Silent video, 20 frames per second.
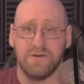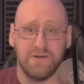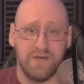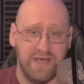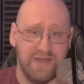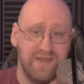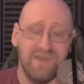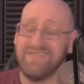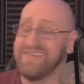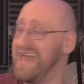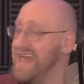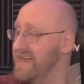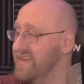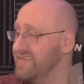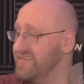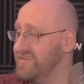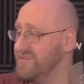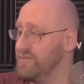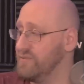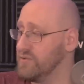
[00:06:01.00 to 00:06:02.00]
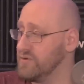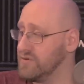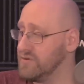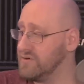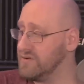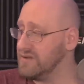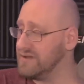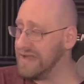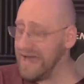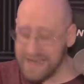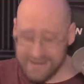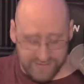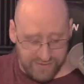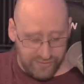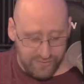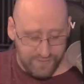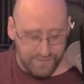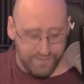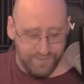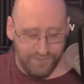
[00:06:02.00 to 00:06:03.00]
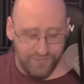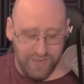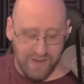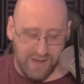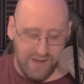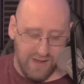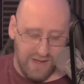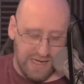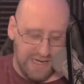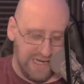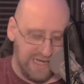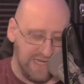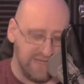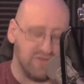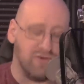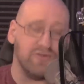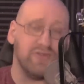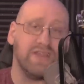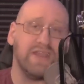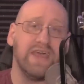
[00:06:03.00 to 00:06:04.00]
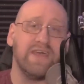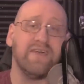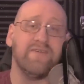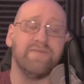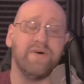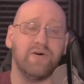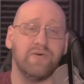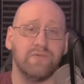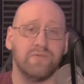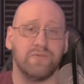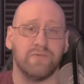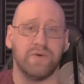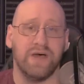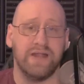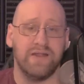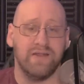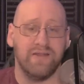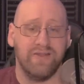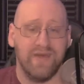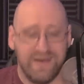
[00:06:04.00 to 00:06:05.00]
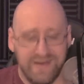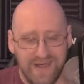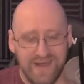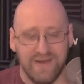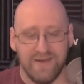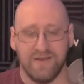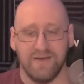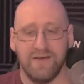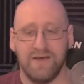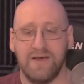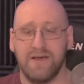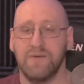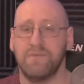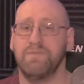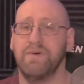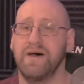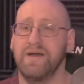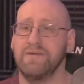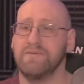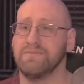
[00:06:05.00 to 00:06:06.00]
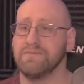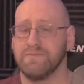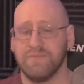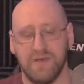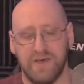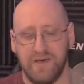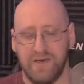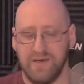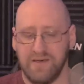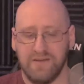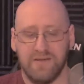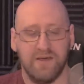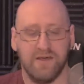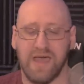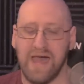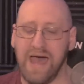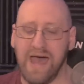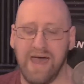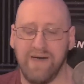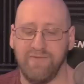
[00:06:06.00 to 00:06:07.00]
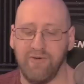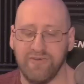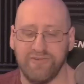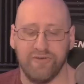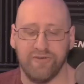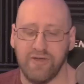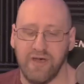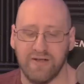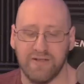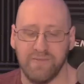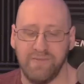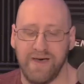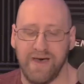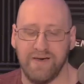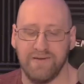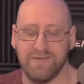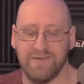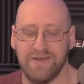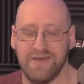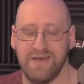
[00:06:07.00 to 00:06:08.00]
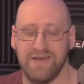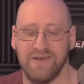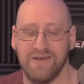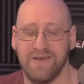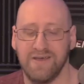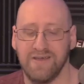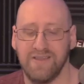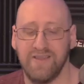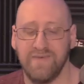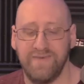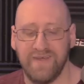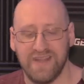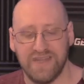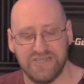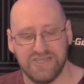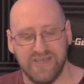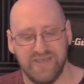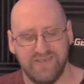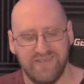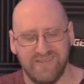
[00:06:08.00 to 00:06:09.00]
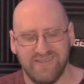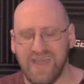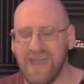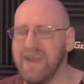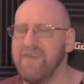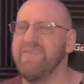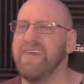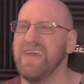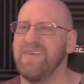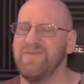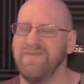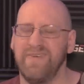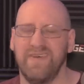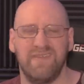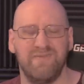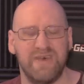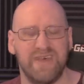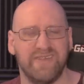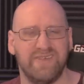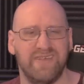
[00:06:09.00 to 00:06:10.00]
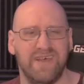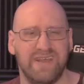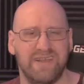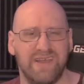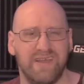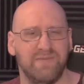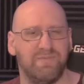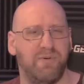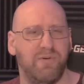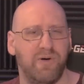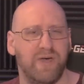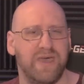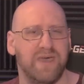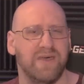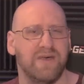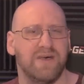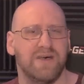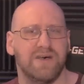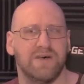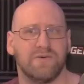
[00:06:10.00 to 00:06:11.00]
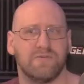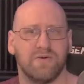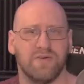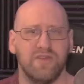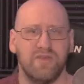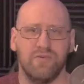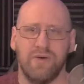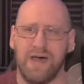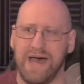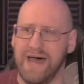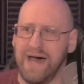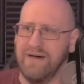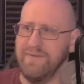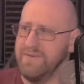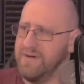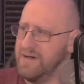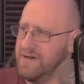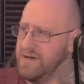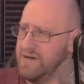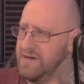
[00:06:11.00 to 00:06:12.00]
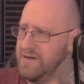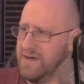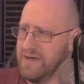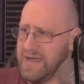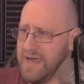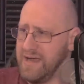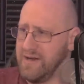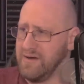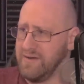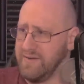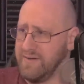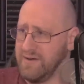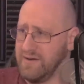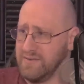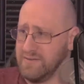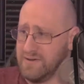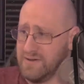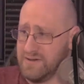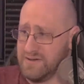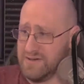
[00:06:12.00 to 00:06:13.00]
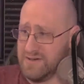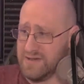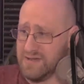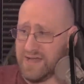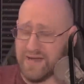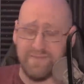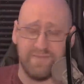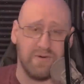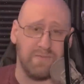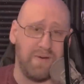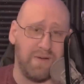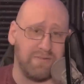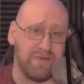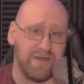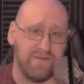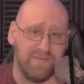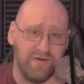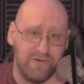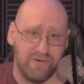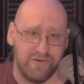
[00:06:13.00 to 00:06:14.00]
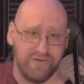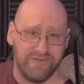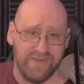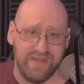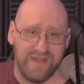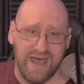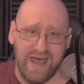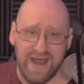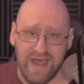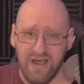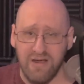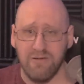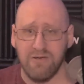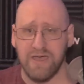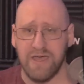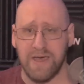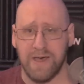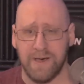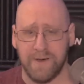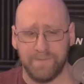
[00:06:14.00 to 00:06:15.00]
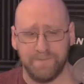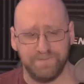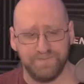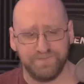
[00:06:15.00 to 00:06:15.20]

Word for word: in this case, were lied to uh, and told they could vote when they didn't. But, uh, look, I've also talked about The Villages. It's kind of infamous at this point, where you have, uh, again, a, a, a lot of Republican voters in that area